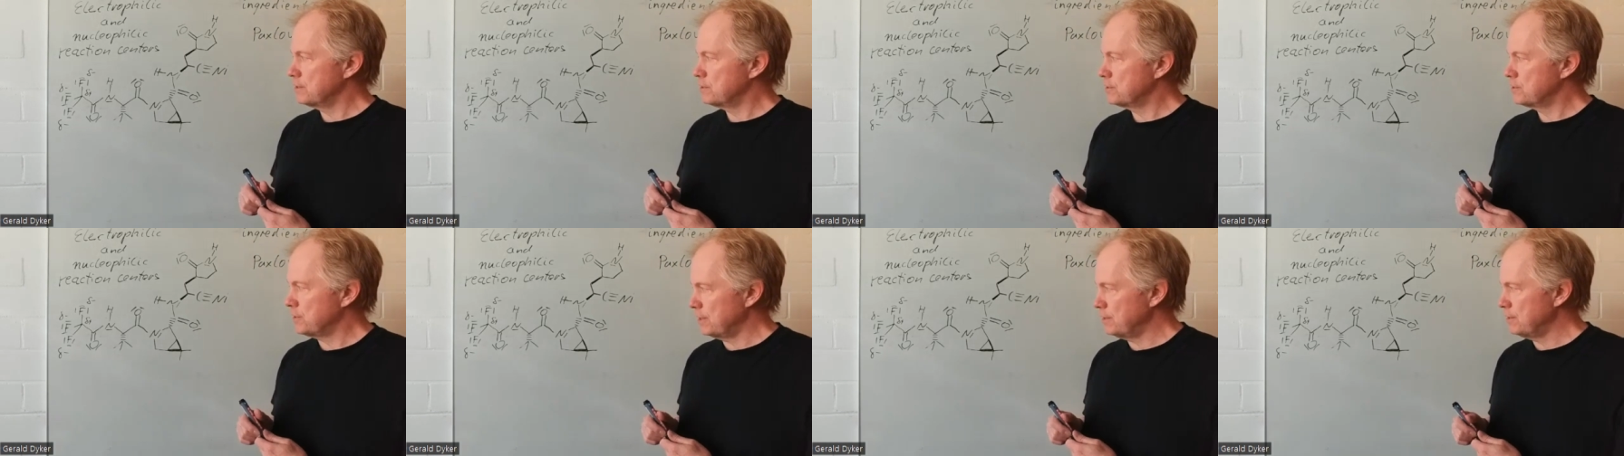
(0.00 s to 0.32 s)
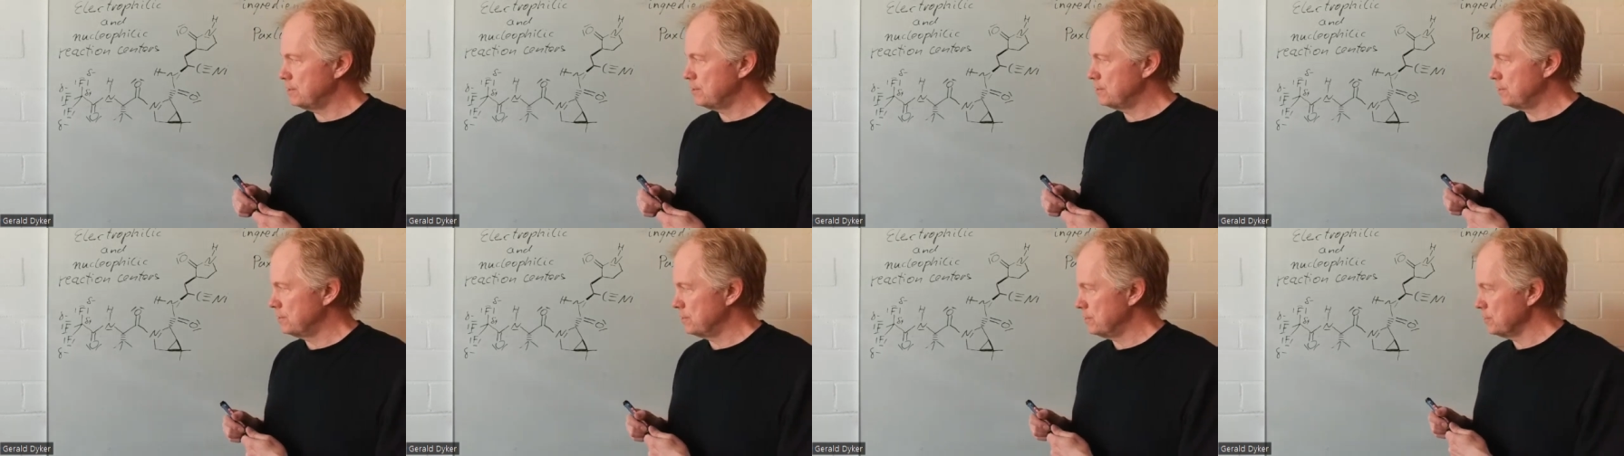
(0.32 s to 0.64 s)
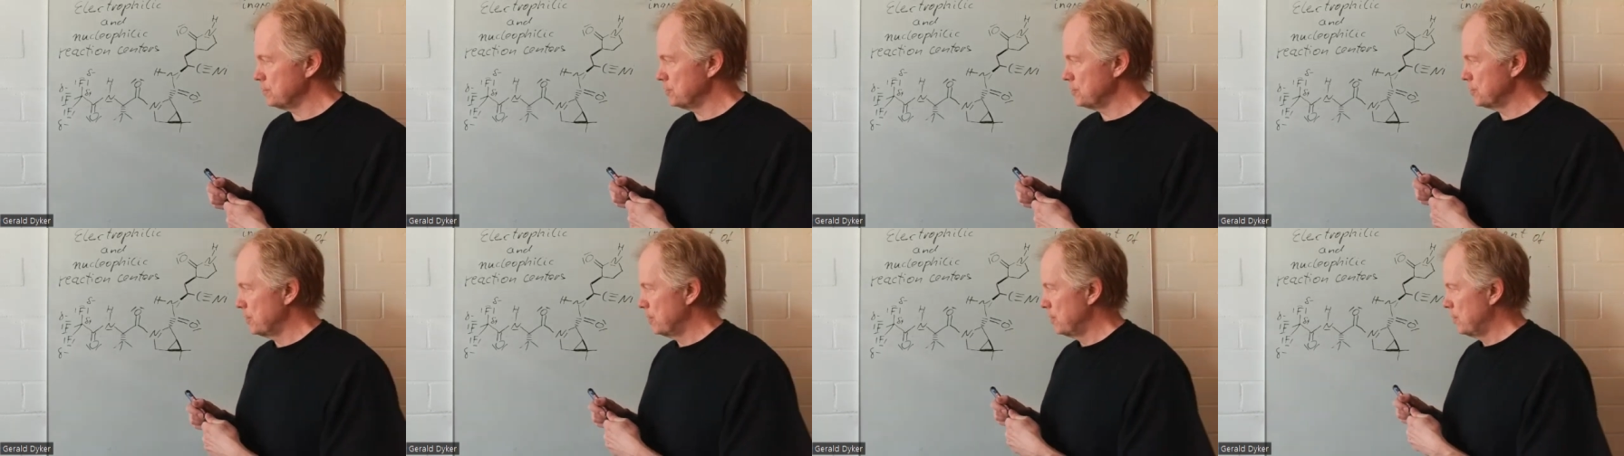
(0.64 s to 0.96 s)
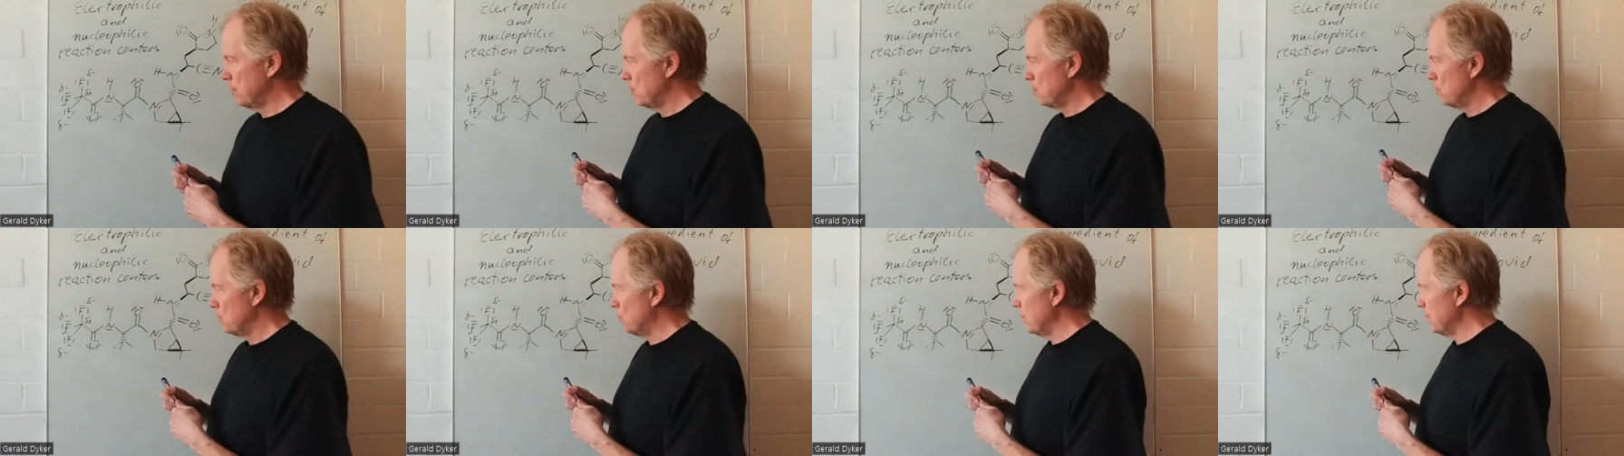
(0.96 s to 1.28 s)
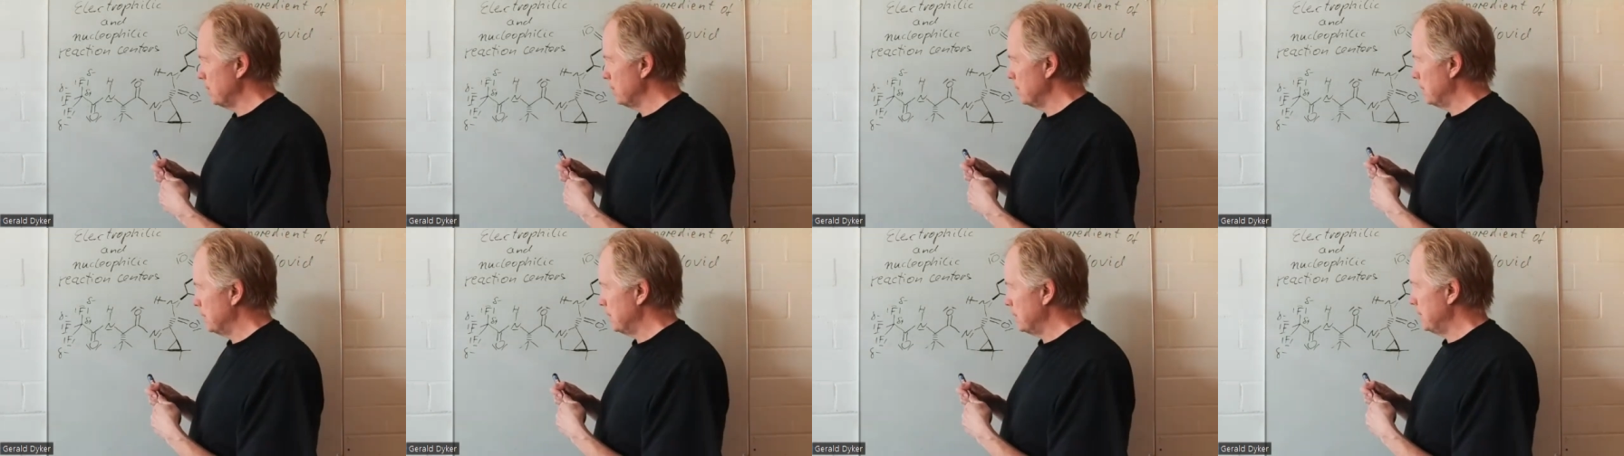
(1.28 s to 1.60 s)
centers?
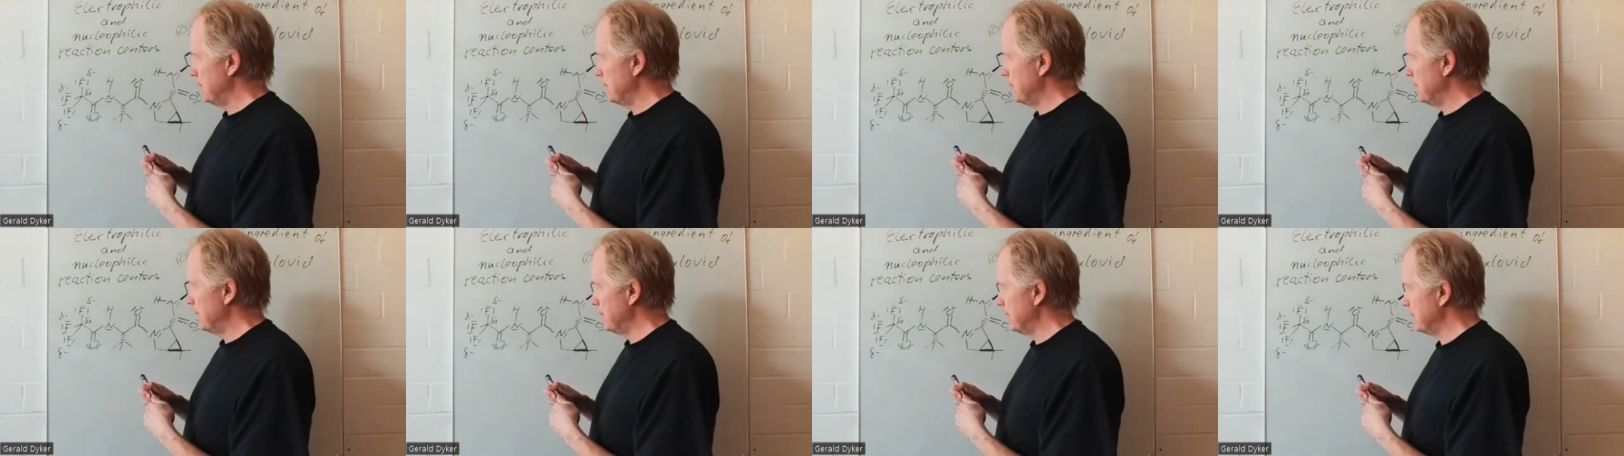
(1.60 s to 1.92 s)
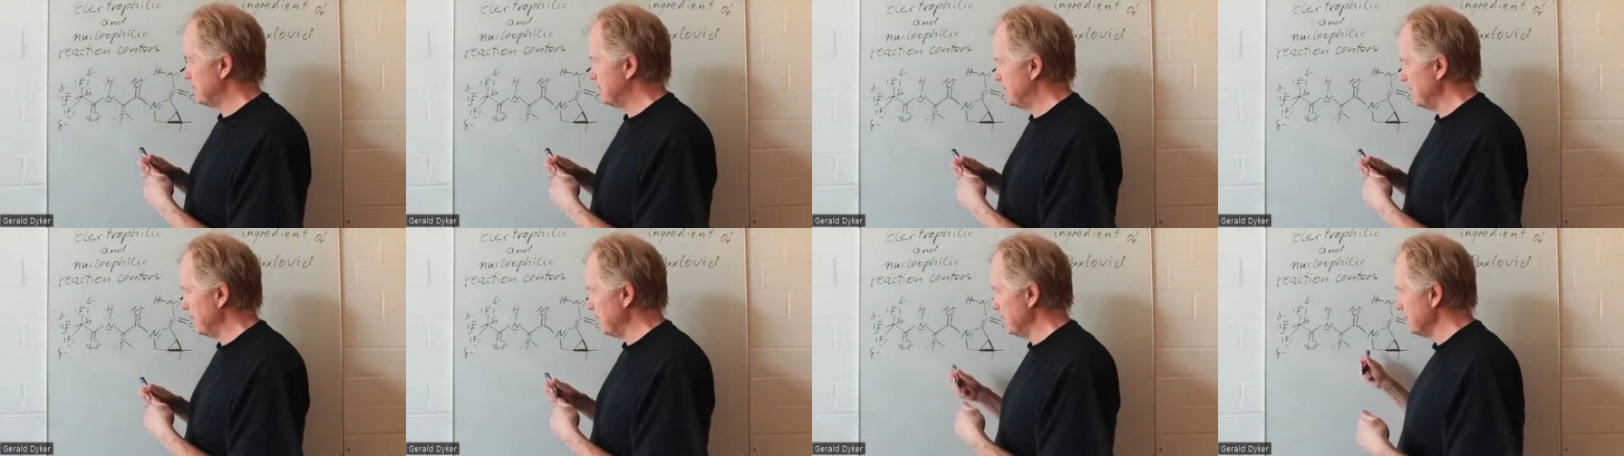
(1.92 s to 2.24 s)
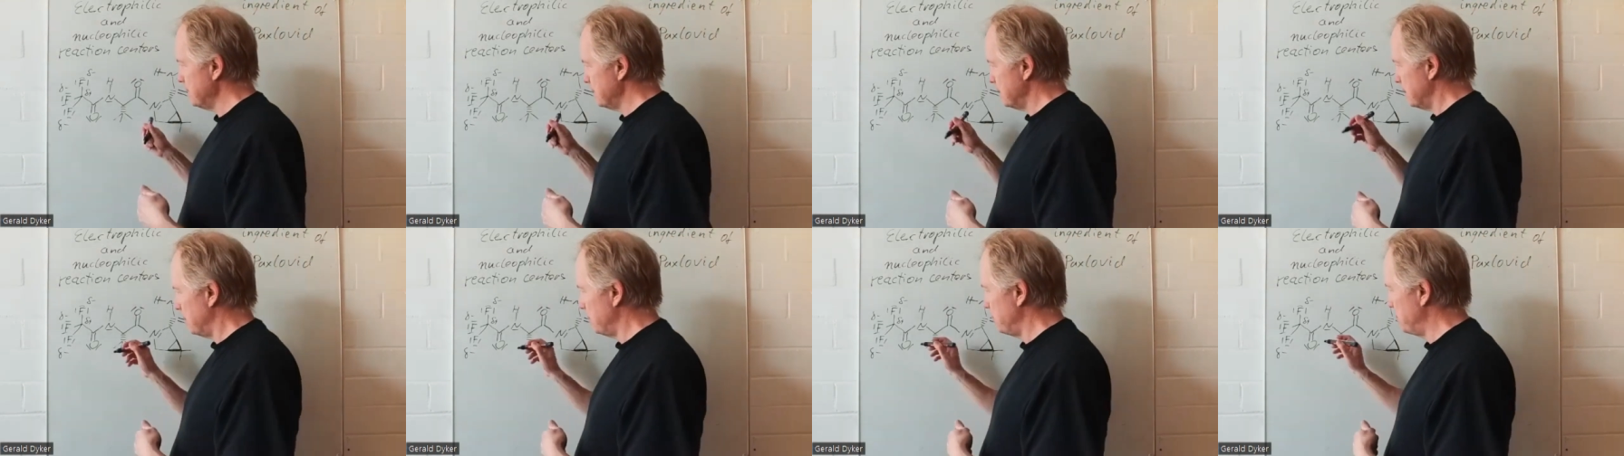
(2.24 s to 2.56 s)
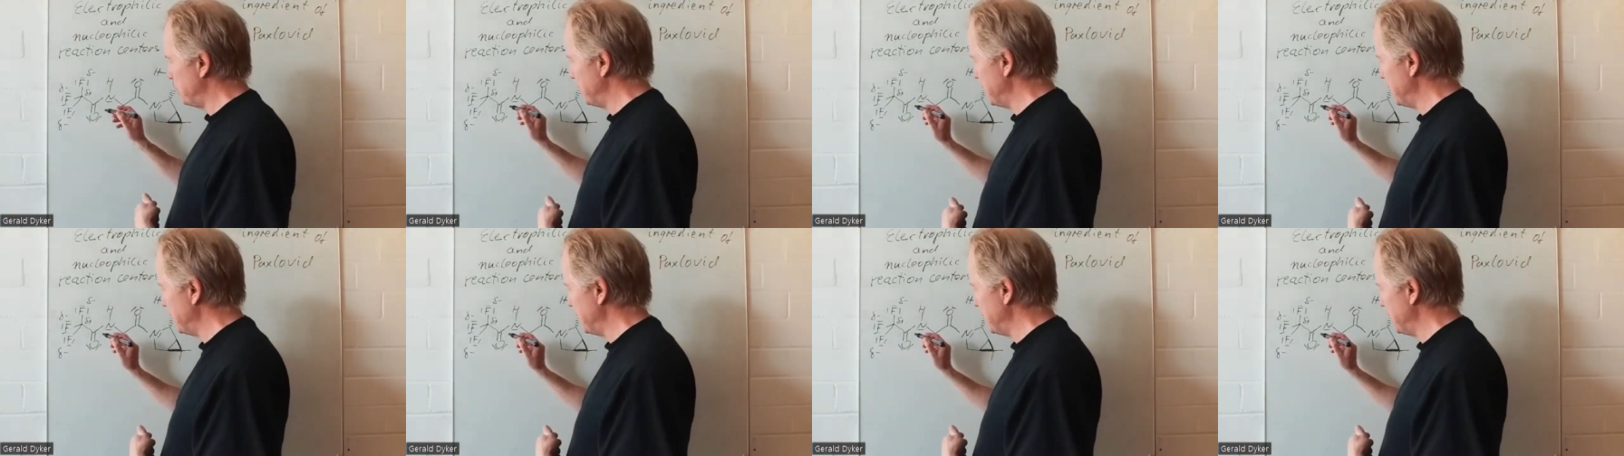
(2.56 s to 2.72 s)
Well, a delta